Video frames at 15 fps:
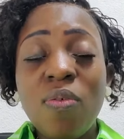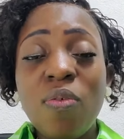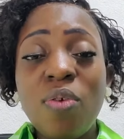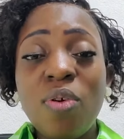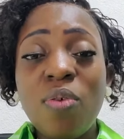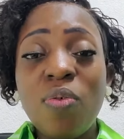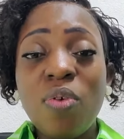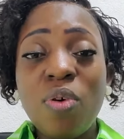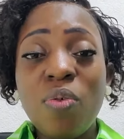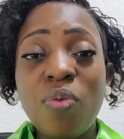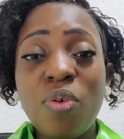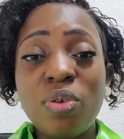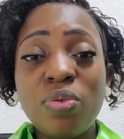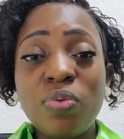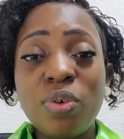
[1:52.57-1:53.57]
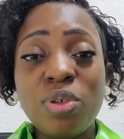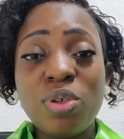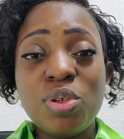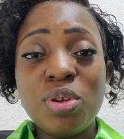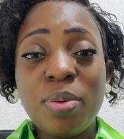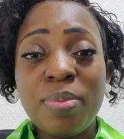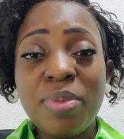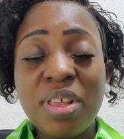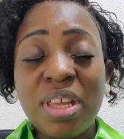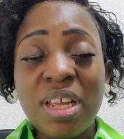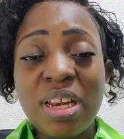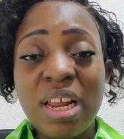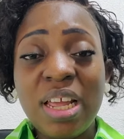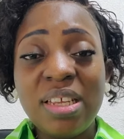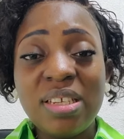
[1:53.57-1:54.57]
for
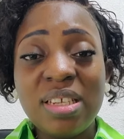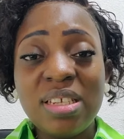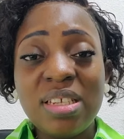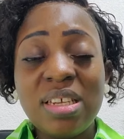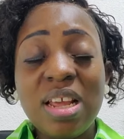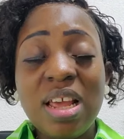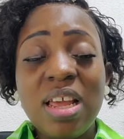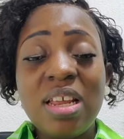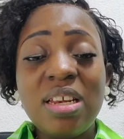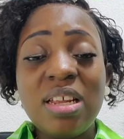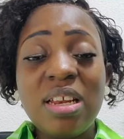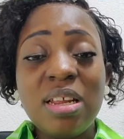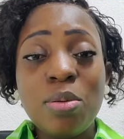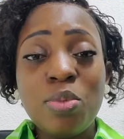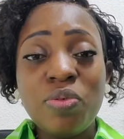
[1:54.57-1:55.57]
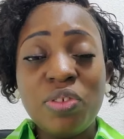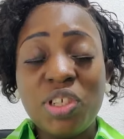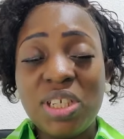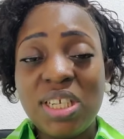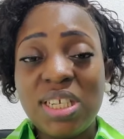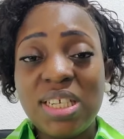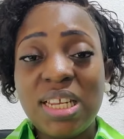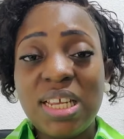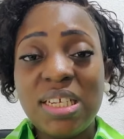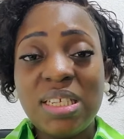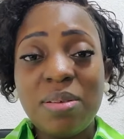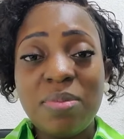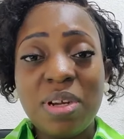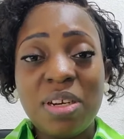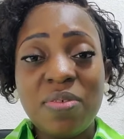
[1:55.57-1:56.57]
something like this, in the name of Jesus, let
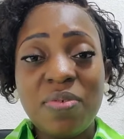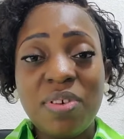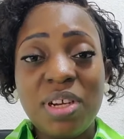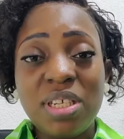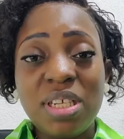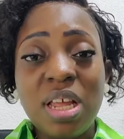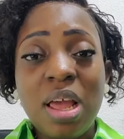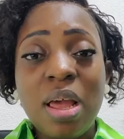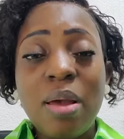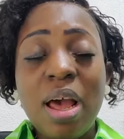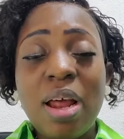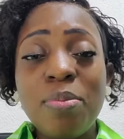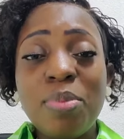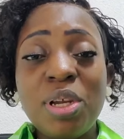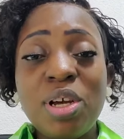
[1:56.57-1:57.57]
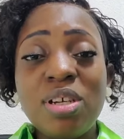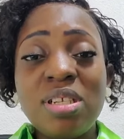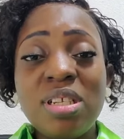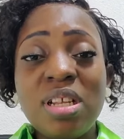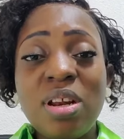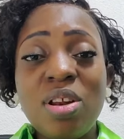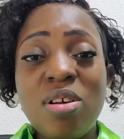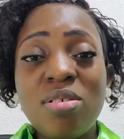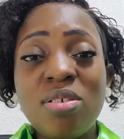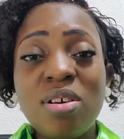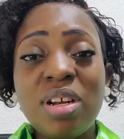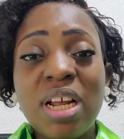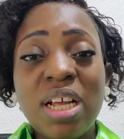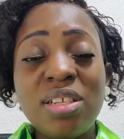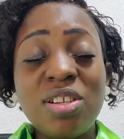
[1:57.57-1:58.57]
it manifest. And because the Lord
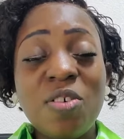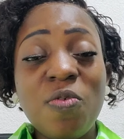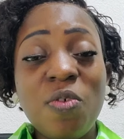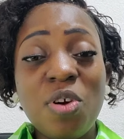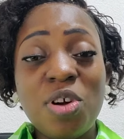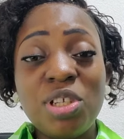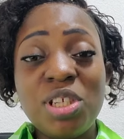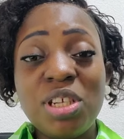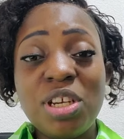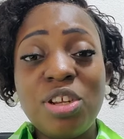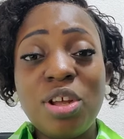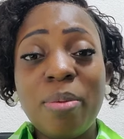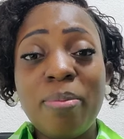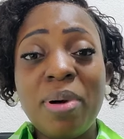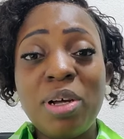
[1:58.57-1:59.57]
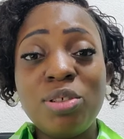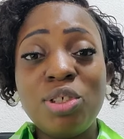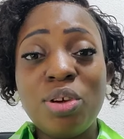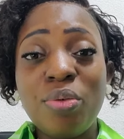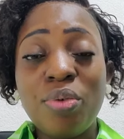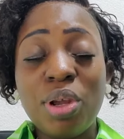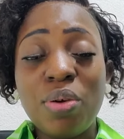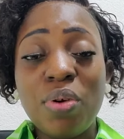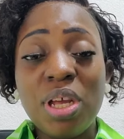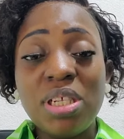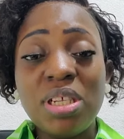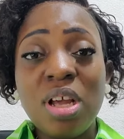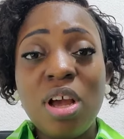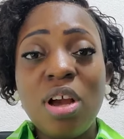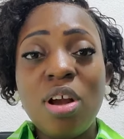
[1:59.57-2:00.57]
God has not forgotten about your
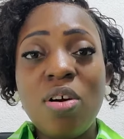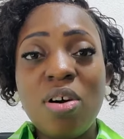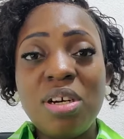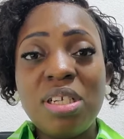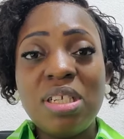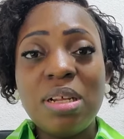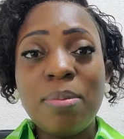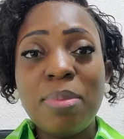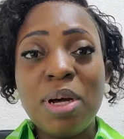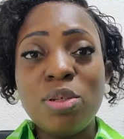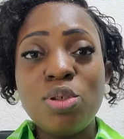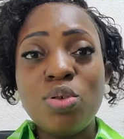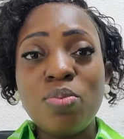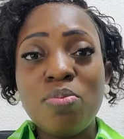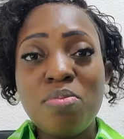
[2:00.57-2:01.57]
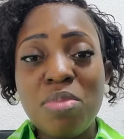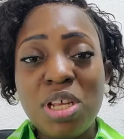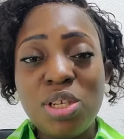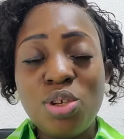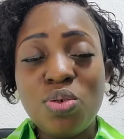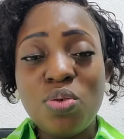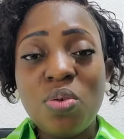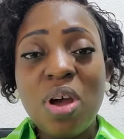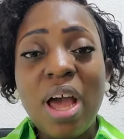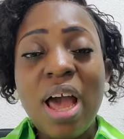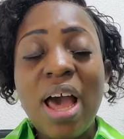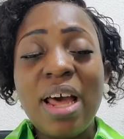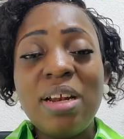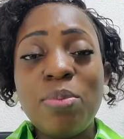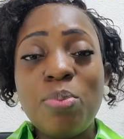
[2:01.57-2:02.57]
request, God is about to meet you
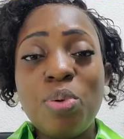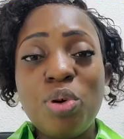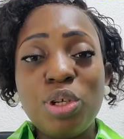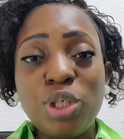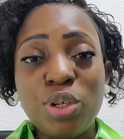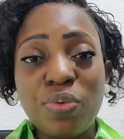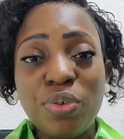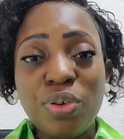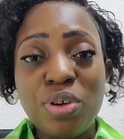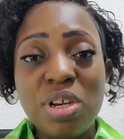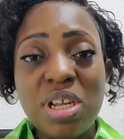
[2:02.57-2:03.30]
at a point of your